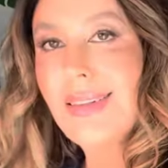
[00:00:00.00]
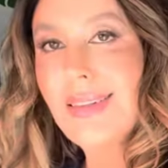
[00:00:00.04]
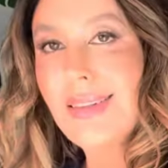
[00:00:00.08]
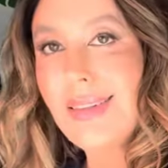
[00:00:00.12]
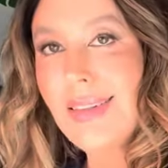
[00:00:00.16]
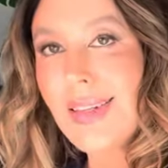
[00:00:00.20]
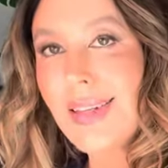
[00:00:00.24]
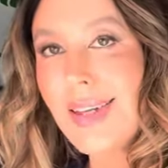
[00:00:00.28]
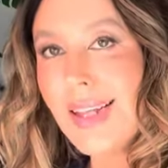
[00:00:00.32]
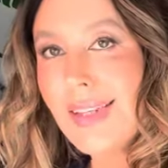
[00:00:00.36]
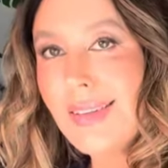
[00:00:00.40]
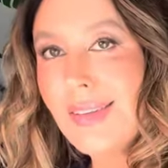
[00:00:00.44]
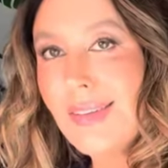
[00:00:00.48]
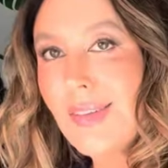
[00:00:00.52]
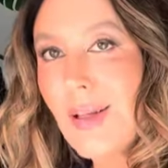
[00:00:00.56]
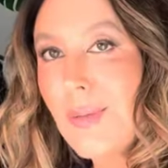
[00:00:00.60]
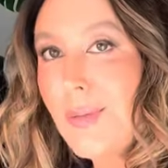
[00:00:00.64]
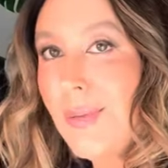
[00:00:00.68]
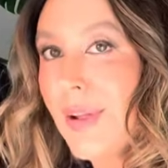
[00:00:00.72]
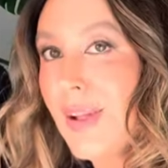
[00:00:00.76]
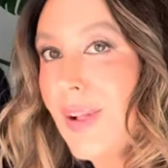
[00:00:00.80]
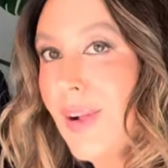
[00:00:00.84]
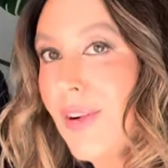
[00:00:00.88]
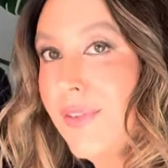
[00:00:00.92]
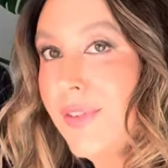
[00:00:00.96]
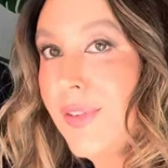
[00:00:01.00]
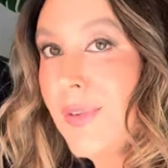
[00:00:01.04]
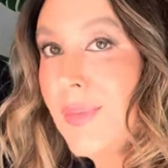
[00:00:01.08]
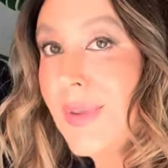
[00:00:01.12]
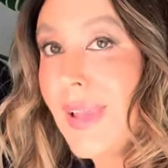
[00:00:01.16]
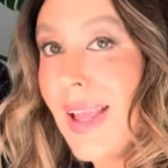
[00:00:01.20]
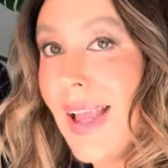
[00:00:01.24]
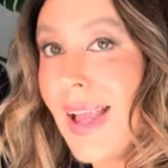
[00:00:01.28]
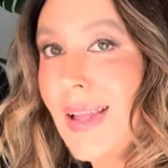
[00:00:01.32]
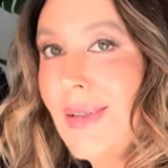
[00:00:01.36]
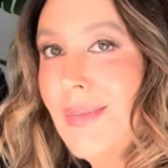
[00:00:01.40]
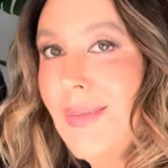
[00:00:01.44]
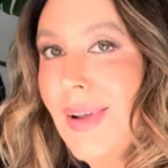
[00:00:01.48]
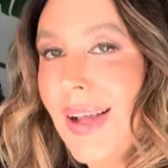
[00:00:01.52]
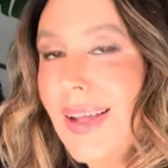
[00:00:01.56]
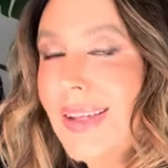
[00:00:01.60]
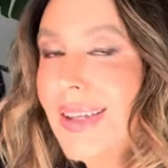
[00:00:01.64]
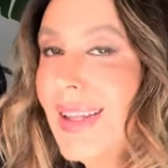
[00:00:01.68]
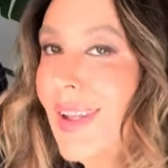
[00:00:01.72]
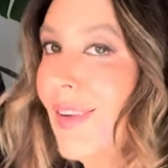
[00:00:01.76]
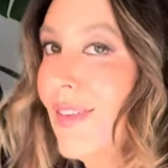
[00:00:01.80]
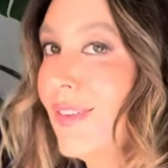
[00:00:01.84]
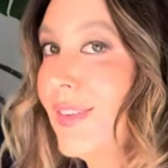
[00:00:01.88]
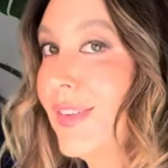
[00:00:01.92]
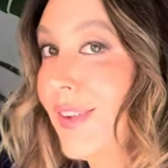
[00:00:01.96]
The next top I got from Kmart,
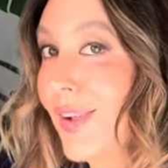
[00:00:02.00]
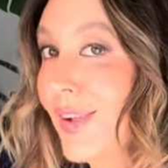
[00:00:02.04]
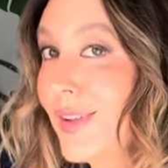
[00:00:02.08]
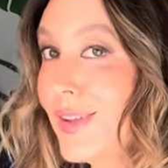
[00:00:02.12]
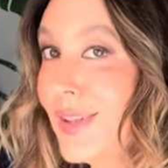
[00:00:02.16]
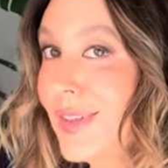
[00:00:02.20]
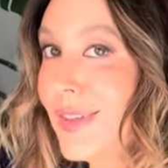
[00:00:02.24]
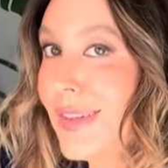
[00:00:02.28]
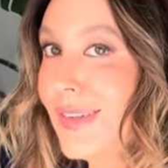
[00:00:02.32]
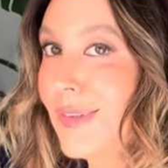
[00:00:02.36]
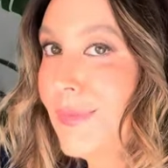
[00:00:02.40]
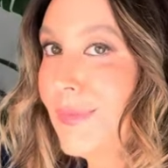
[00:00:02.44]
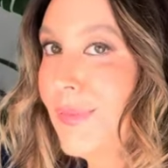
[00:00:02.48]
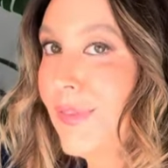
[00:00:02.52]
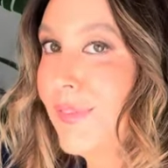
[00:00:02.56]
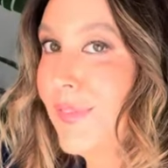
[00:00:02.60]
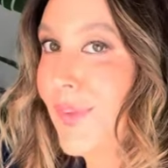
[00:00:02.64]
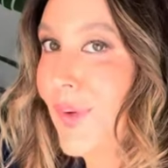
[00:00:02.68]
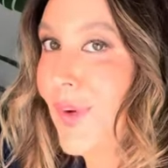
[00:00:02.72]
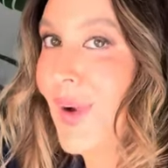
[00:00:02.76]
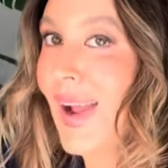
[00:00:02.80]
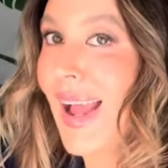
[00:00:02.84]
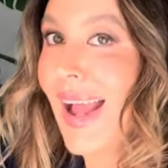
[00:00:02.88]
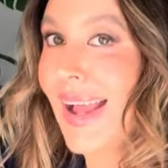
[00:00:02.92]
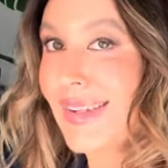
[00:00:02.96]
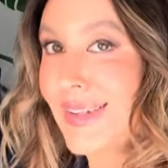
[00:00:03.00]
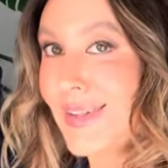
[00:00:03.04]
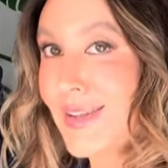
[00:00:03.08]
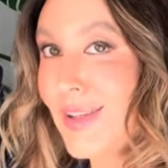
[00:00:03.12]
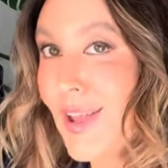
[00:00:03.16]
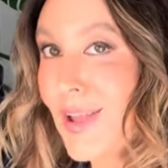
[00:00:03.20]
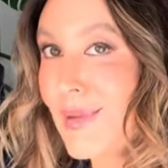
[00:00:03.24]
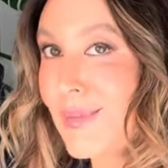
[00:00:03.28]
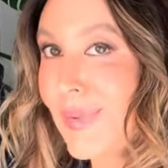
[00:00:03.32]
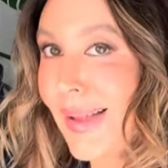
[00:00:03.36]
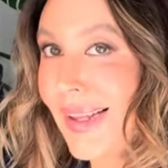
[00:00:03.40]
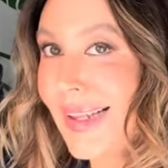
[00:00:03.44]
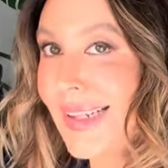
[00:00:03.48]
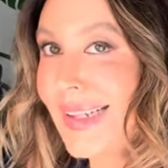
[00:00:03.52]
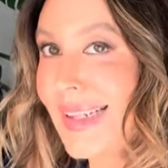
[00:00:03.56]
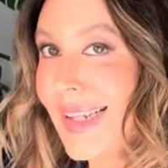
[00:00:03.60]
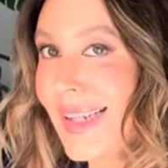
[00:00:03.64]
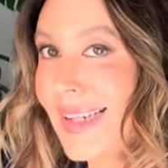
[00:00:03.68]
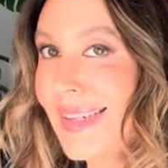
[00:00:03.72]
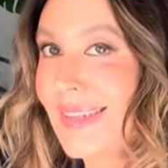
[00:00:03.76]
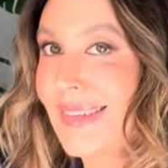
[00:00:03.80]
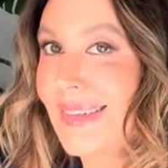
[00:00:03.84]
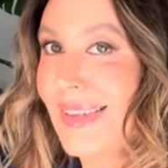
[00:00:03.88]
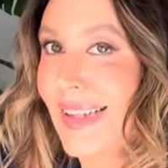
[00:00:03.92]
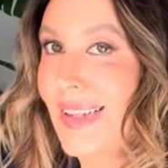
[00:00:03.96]
now I've shown you this before, I had to go back and
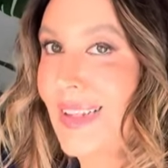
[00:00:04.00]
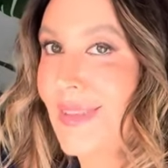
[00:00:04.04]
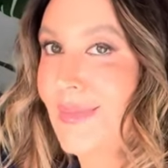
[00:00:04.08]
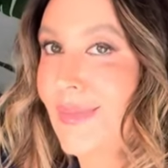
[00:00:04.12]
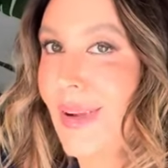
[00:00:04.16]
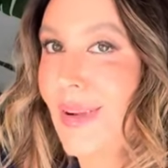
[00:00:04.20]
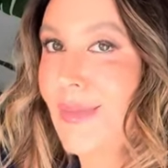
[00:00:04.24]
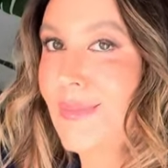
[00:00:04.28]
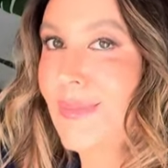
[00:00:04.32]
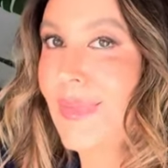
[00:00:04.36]
get a second one